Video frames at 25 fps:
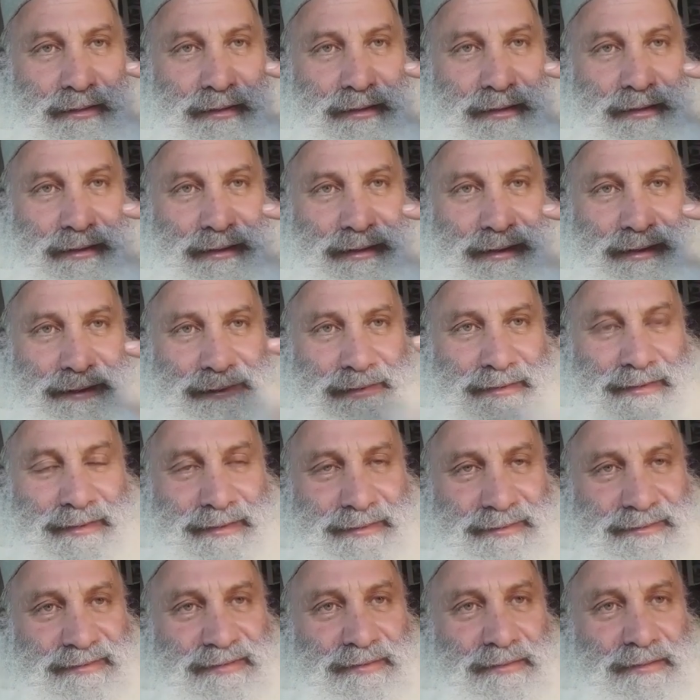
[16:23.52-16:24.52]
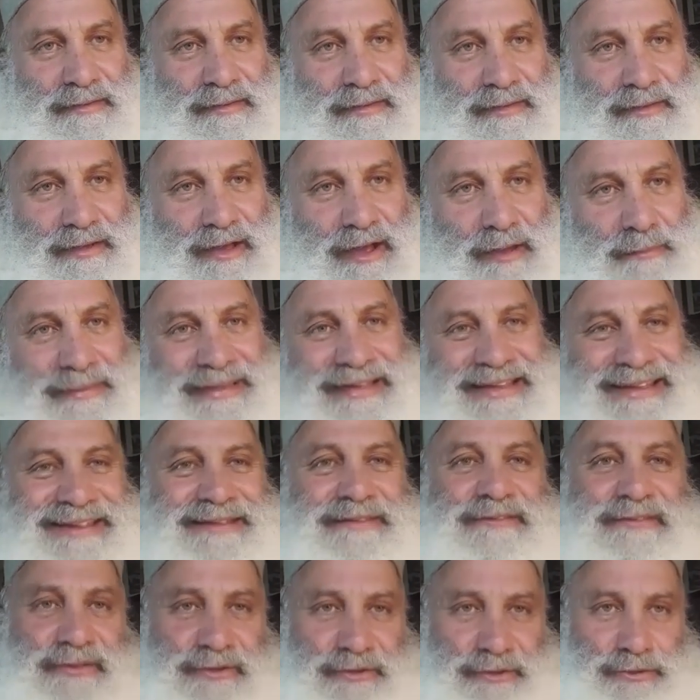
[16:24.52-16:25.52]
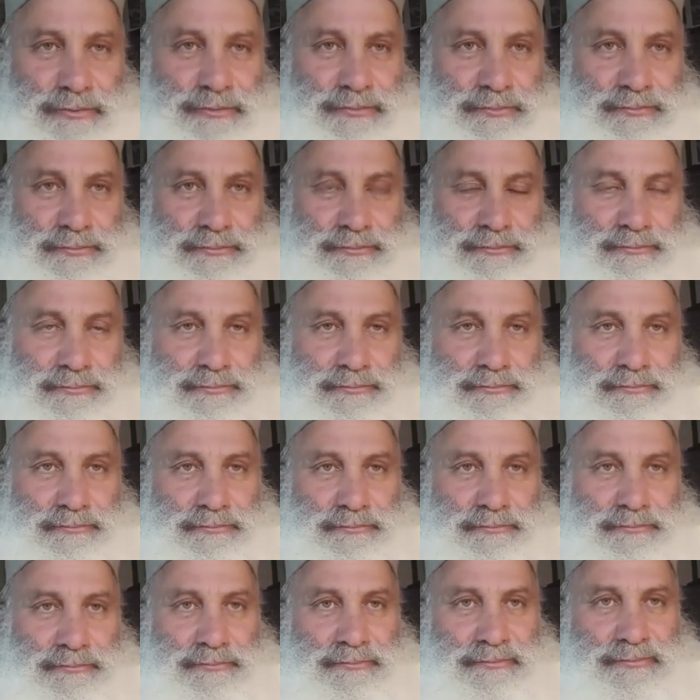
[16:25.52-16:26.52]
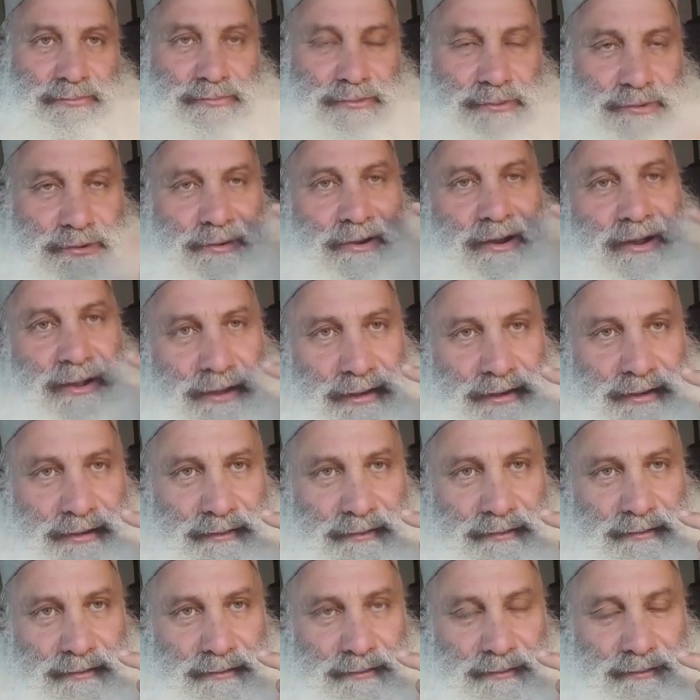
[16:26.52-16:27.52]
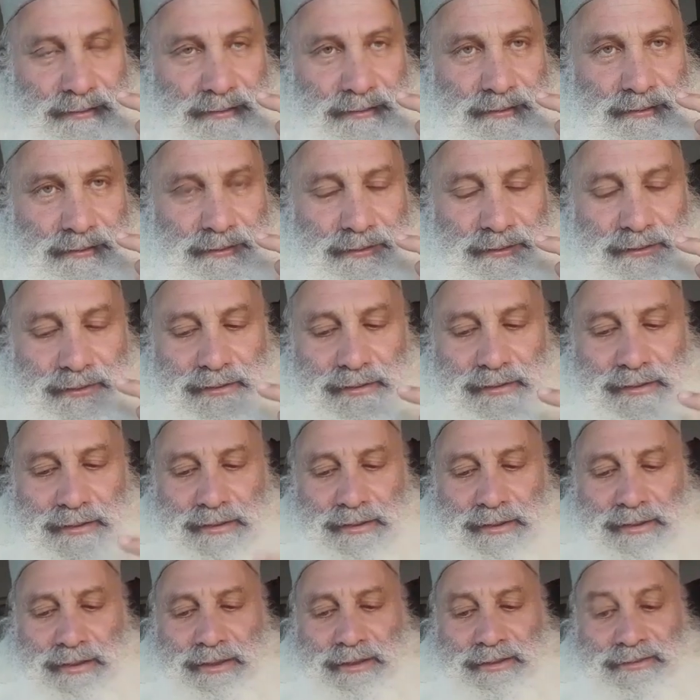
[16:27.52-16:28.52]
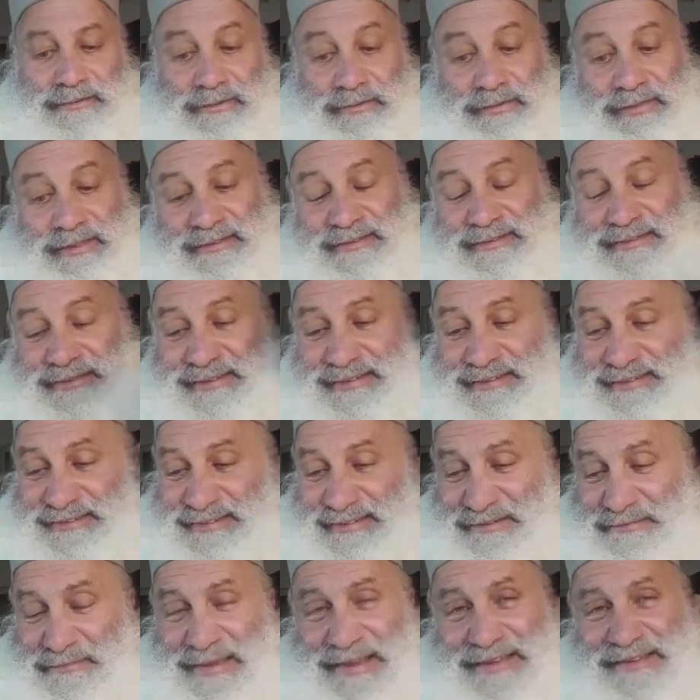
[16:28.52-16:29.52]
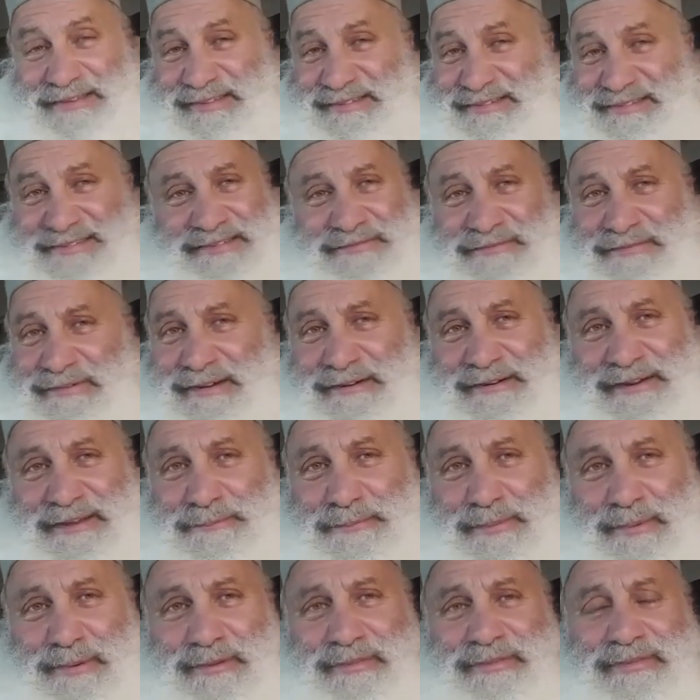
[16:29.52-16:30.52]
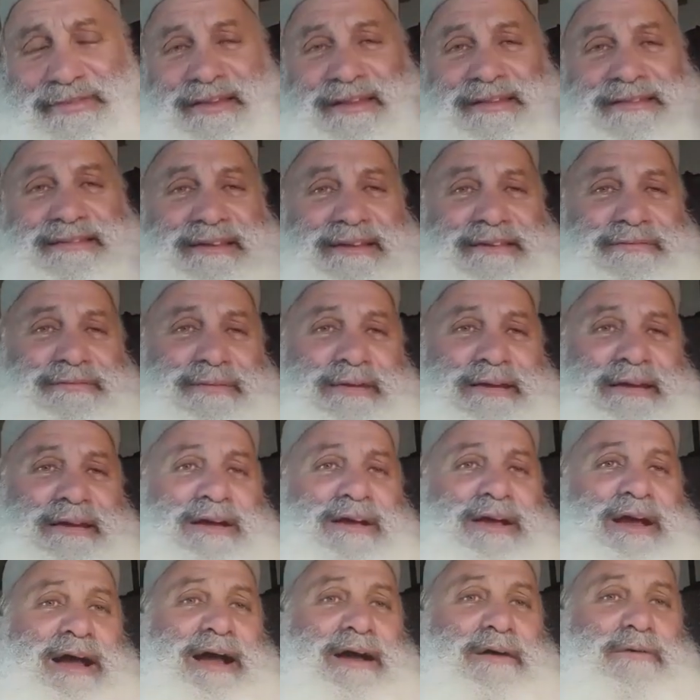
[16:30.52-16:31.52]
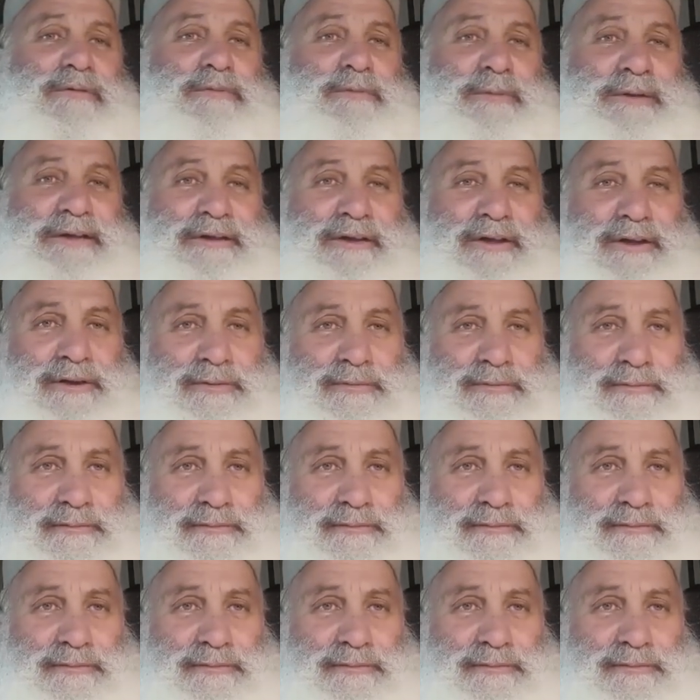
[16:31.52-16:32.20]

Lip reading: it is coming into you through your eye. So this is a very important thing. And how would we know?